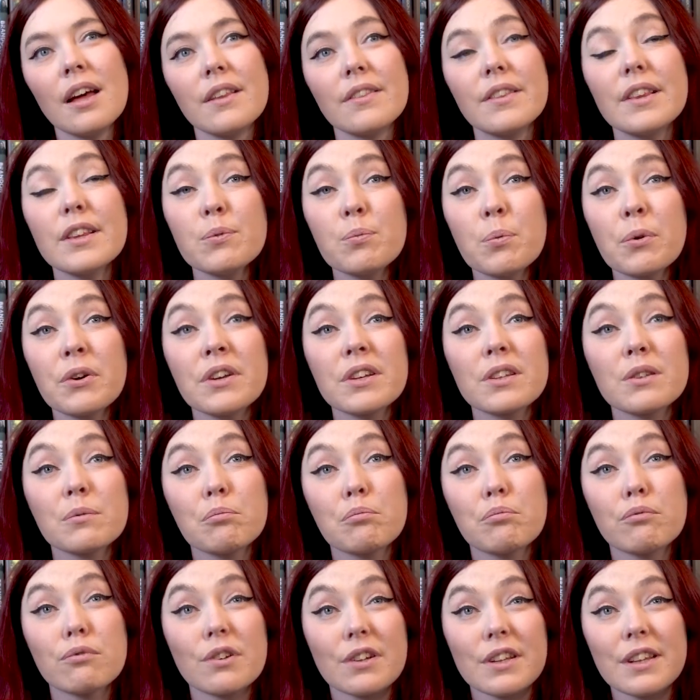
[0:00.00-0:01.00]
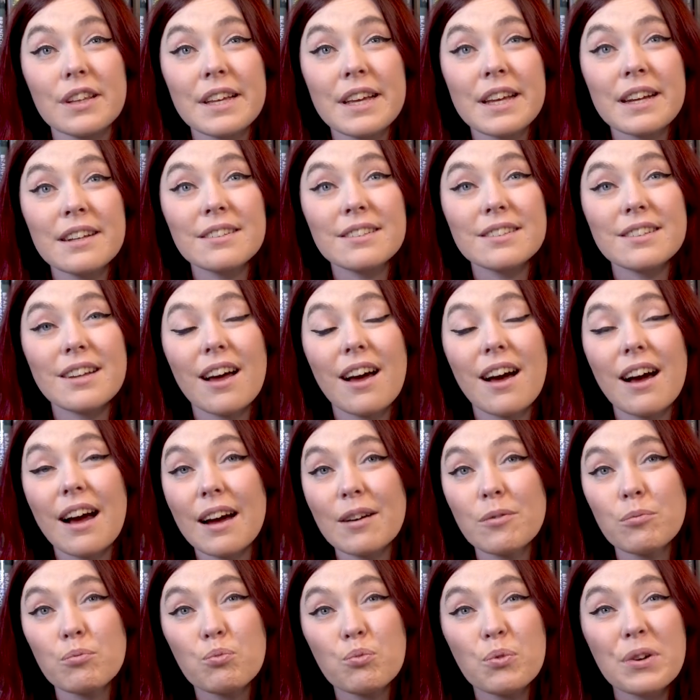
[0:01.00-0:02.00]
This book is brilliant.
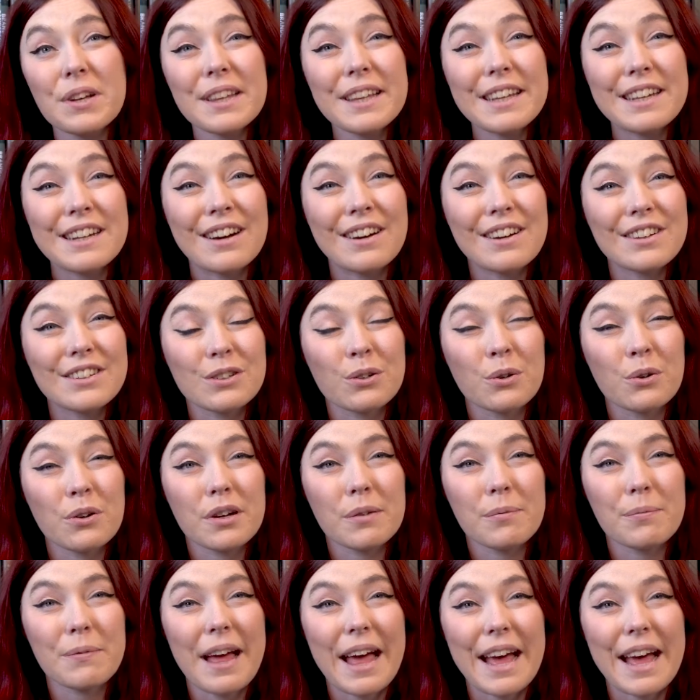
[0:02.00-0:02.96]
I really can't talk of